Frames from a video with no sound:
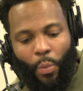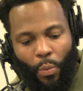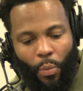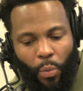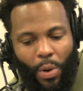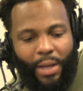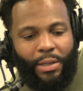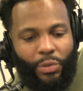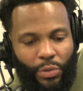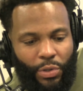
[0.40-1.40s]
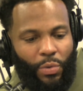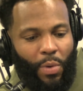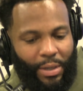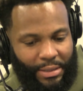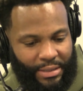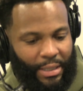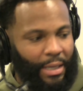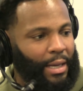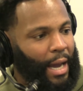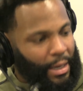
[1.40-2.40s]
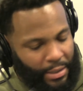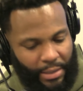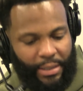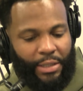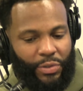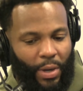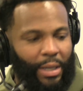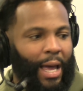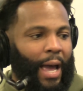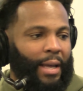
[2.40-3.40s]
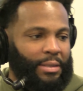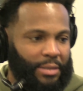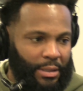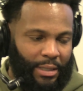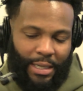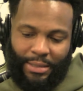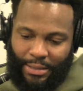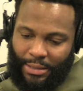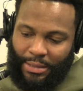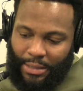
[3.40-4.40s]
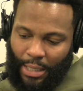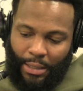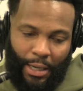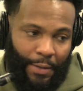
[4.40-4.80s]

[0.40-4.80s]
What do you want to see out of your Detroit Lions yeah. this Sunday?